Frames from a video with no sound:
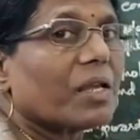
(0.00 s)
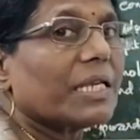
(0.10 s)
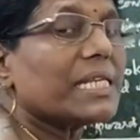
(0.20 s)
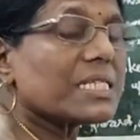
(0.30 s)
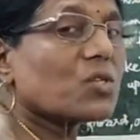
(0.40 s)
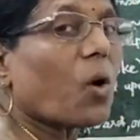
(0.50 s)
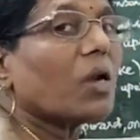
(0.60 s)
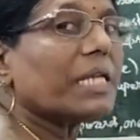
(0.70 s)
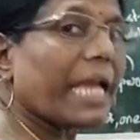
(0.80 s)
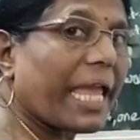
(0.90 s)
It is
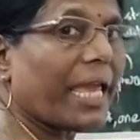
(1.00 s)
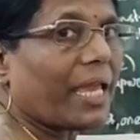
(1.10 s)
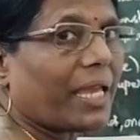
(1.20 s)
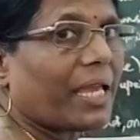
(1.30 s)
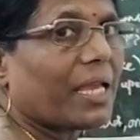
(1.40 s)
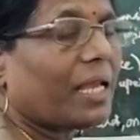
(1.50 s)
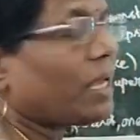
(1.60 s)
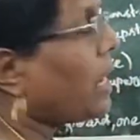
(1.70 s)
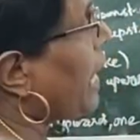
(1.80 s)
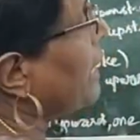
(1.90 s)
called hay.
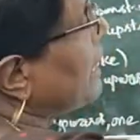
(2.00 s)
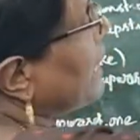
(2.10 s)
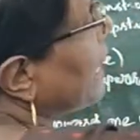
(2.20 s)
And the